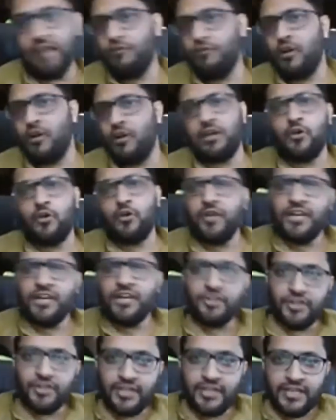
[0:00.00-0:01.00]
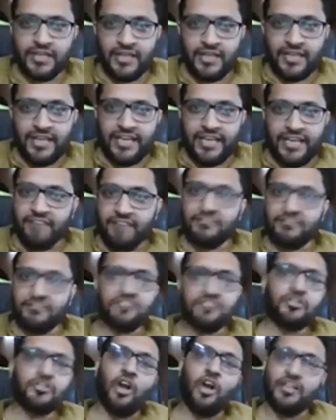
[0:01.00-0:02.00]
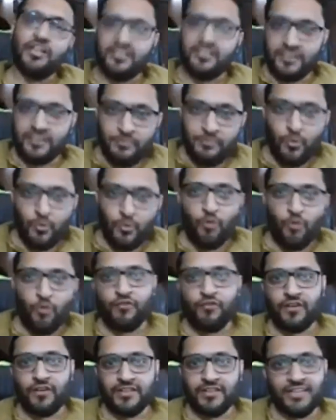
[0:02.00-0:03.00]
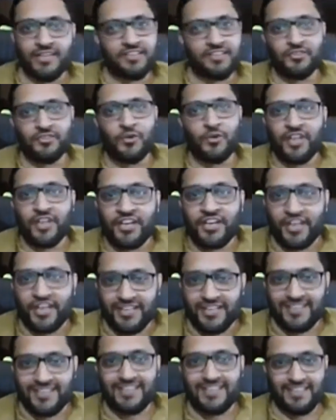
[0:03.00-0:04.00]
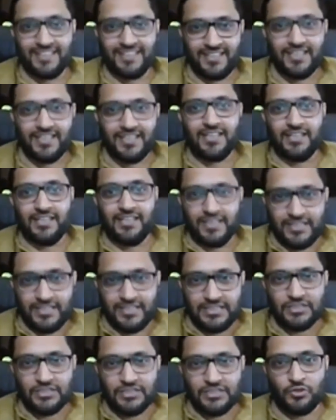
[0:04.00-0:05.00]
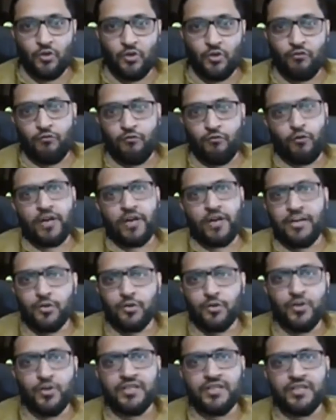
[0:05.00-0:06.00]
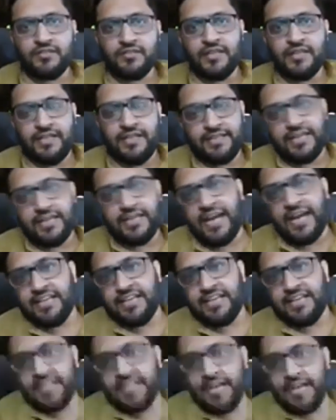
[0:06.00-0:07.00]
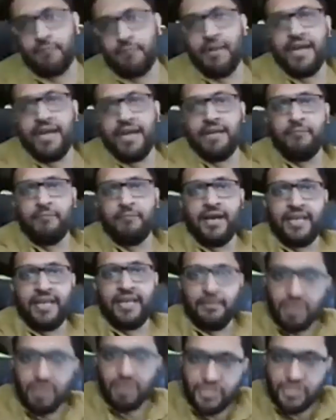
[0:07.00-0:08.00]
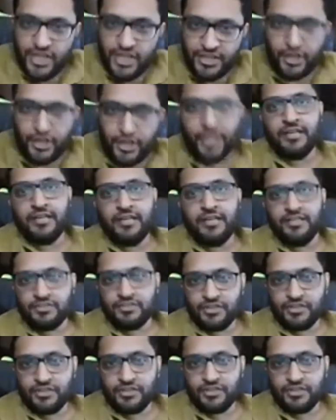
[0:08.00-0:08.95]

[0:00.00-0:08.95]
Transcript: got a good entry. If the stock doesn't move, there is no day trade. So what I do is that I take my, my immediate trading list